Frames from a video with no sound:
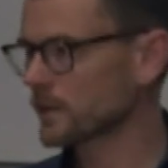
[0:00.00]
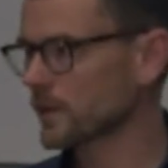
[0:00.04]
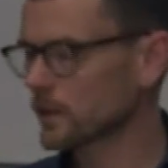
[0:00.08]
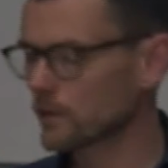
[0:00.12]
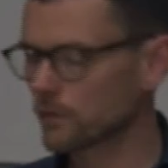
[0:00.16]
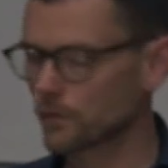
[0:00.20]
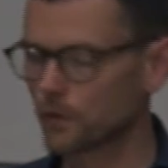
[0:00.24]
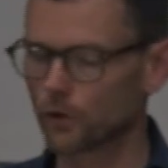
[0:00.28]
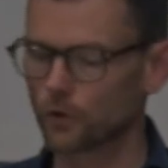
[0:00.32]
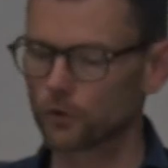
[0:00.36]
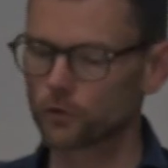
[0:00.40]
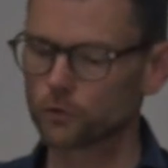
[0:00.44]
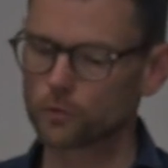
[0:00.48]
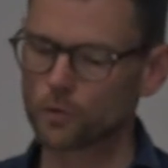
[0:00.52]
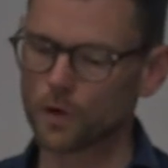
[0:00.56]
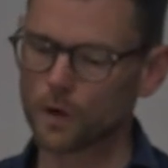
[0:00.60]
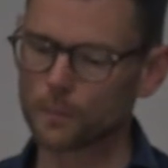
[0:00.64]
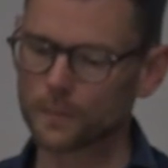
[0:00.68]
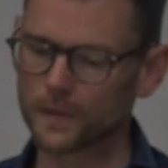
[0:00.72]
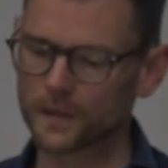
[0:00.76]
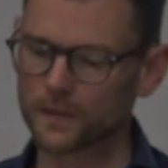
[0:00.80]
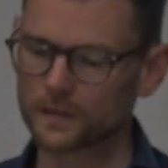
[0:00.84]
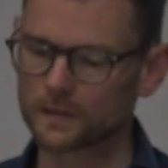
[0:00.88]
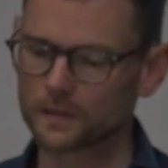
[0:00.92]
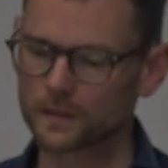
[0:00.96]
That, of course,
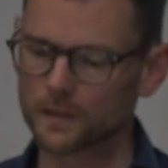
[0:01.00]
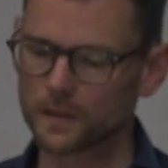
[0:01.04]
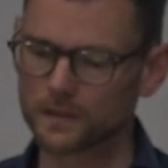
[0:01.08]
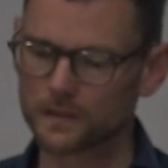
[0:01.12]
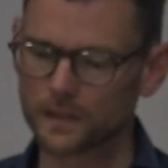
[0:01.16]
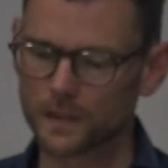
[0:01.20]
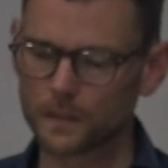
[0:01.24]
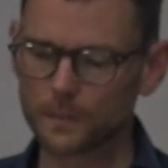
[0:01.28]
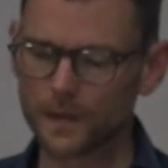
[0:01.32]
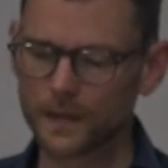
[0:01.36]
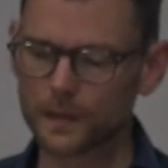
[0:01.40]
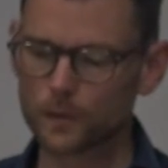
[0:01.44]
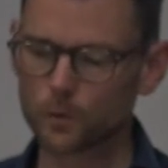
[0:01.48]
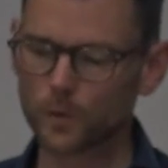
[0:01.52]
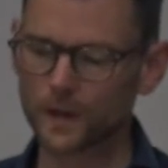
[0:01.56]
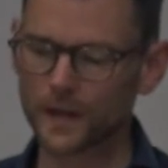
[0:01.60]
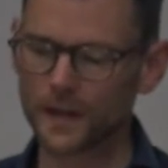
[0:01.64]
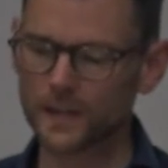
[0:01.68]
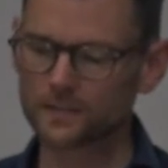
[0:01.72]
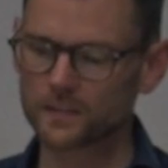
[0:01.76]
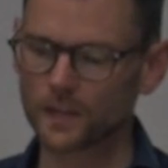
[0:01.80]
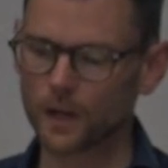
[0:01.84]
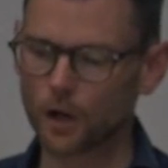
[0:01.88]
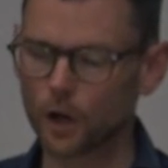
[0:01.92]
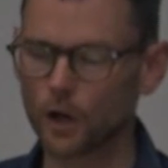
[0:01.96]
Trump is in many
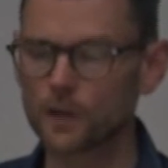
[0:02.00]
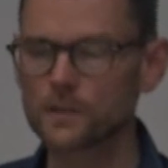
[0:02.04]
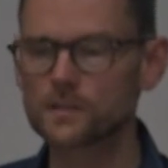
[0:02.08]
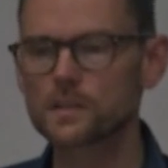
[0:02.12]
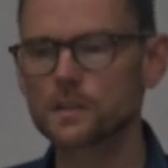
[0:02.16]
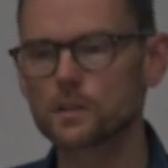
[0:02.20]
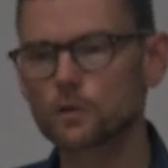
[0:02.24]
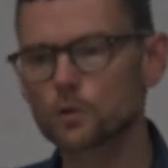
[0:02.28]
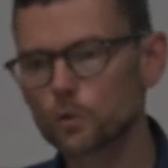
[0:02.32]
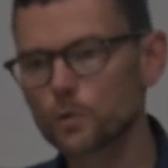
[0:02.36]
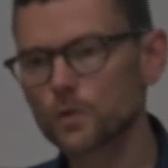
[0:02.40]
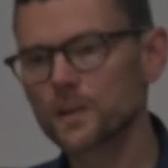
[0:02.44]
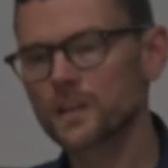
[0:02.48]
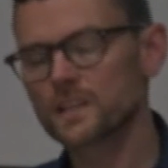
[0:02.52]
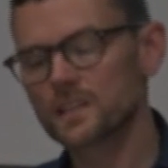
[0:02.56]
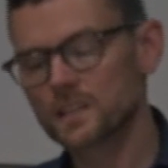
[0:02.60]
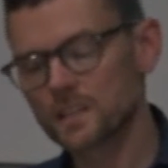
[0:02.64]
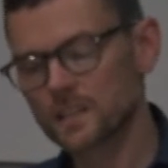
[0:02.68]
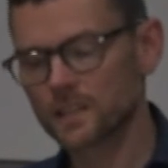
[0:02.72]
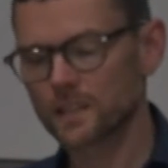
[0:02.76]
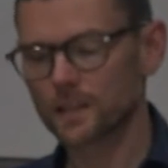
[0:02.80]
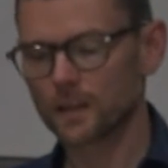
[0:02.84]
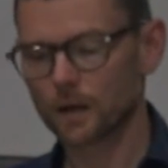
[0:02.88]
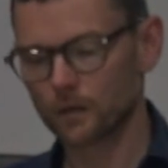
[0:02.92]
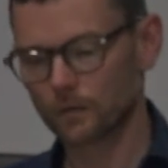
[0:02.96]
ways a
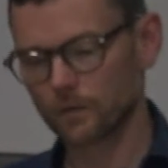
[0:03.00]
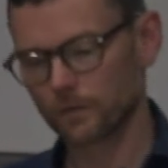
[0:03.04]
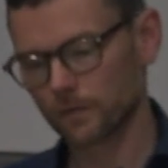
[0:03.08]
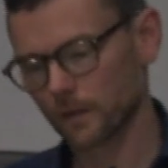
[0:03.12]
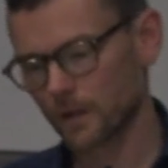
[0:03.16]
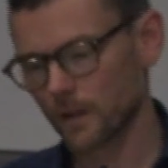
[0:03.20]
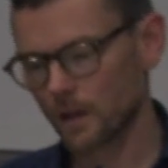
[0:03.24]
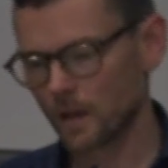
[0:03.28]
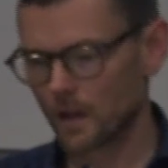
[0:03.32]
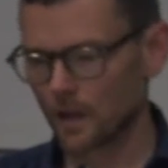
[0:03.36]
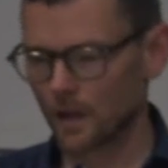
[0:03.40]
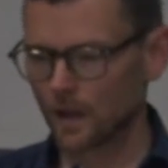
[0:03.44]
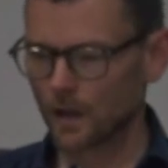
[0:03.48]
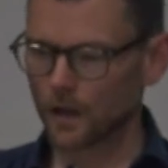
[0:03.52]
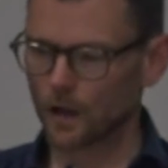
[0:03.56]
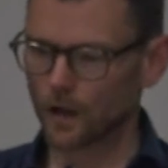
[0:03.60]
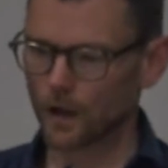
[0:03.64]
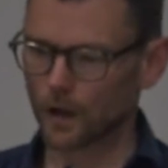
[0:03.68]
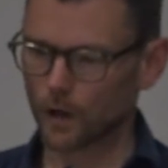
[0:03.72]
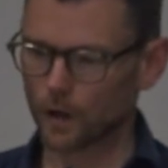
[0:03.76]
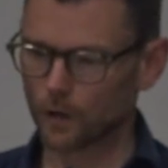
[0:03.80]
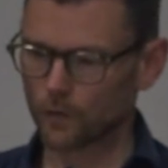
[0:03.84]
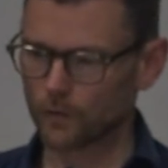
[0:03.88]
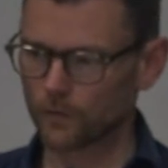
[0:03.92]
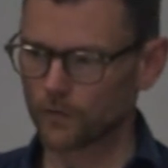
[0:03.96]
continuity of
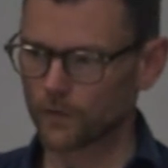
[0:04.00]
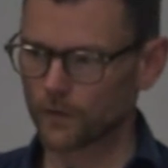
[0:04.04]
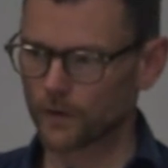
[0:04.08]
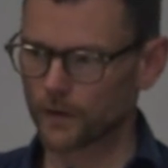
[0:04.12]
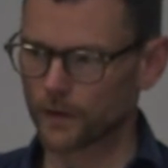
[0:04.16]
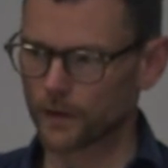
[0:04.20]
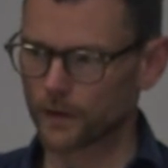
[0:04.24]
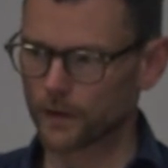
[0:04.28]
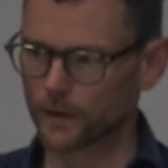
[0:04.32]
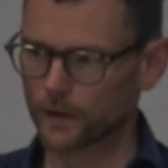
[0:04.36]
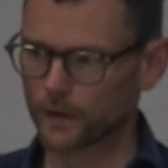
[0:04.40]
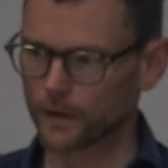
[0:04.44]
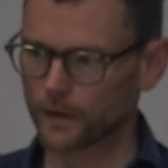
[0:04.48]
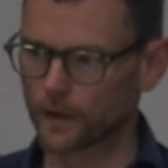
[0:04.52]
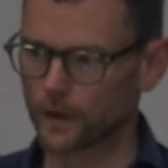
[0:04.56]
a